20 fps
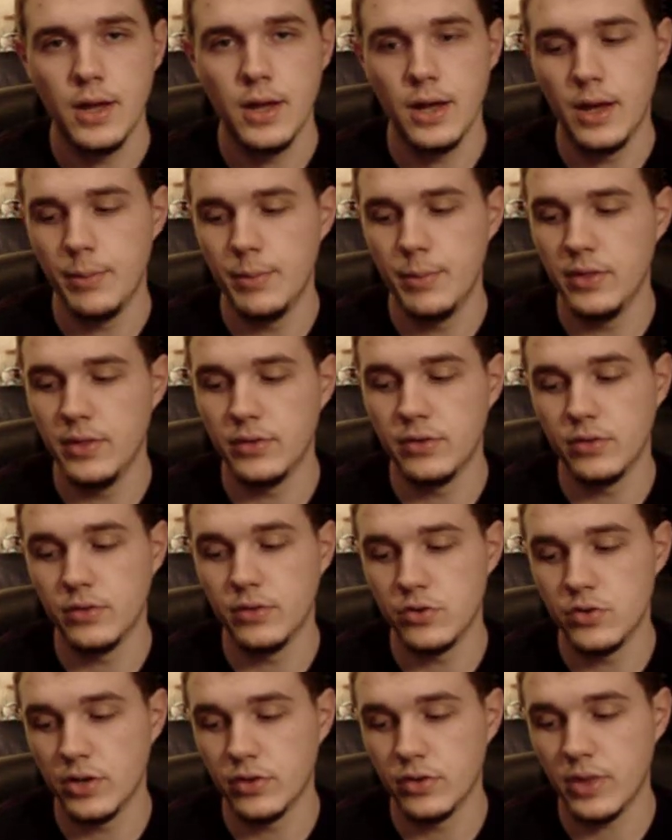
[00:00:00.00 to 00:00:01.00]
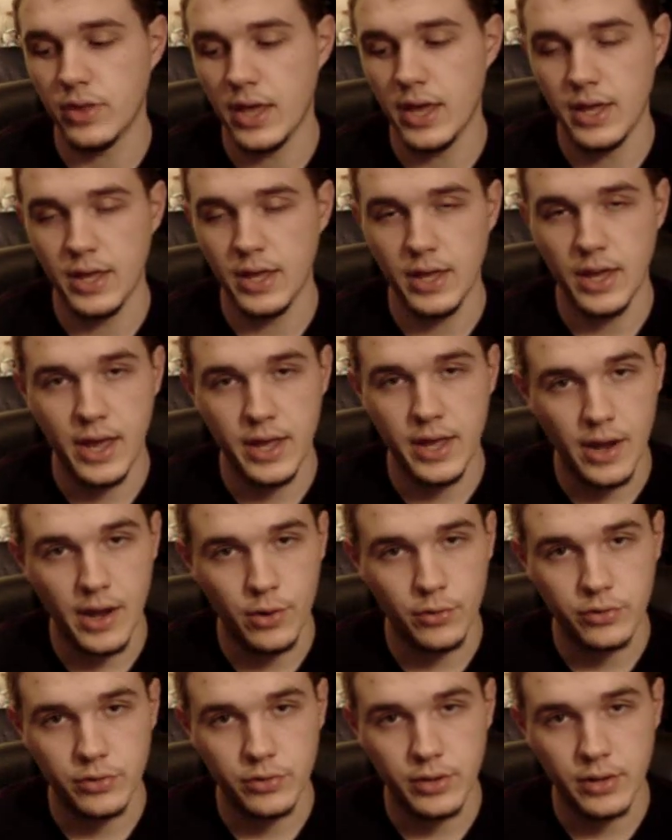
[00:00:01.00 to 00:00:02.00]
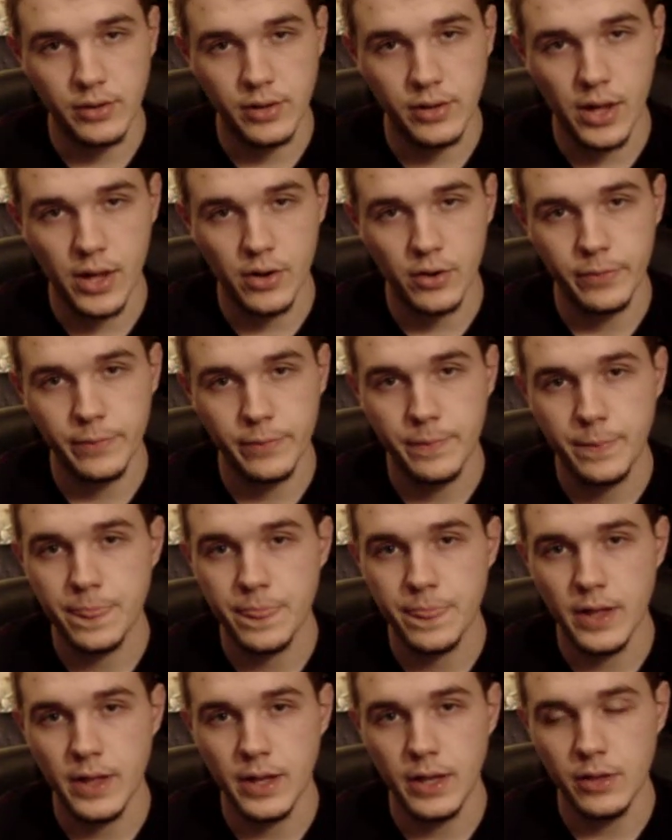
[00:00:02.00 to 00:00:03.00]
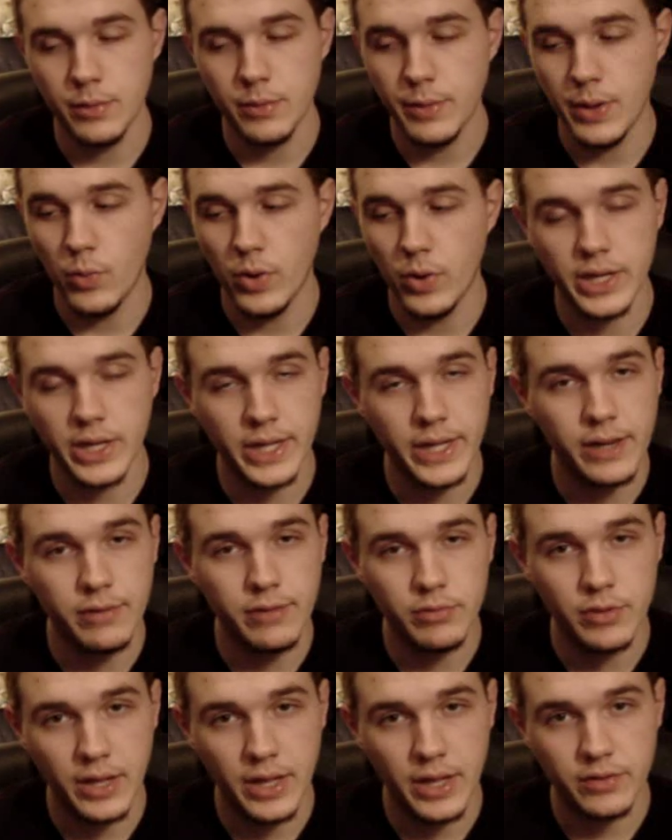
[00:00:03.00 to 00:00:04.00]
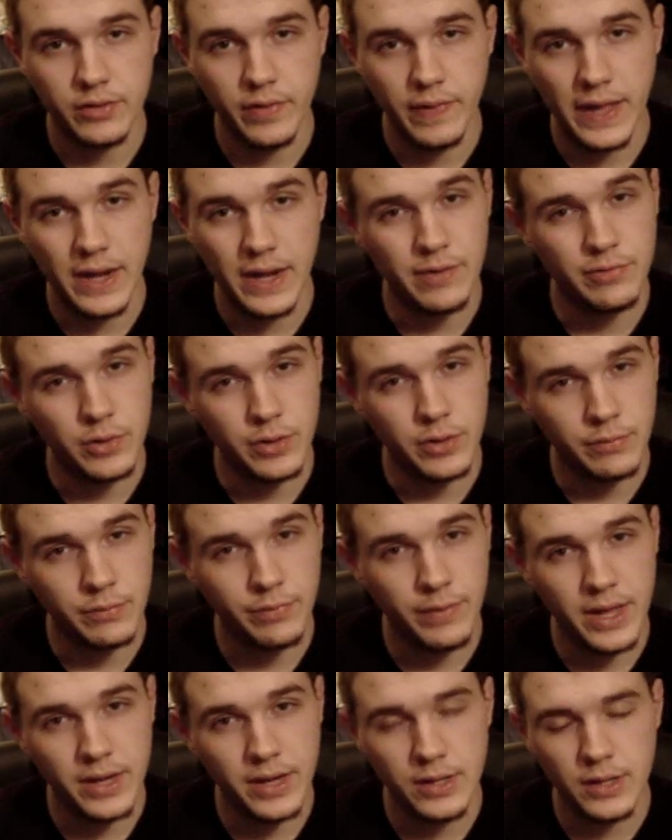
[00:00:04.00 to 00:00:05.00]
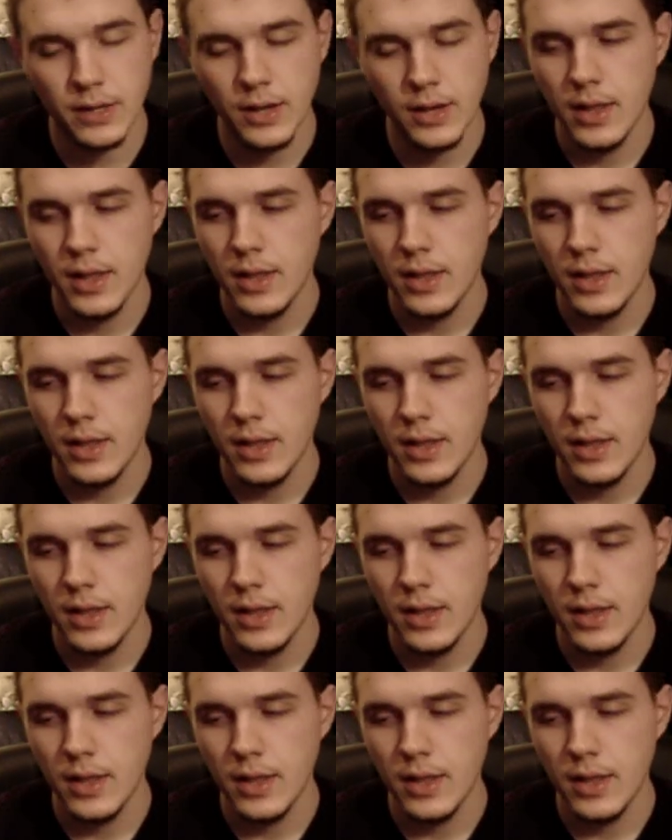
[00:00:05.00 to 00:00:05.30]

And this is just a 8-ounce container. You may want to get even less than that if you can find it.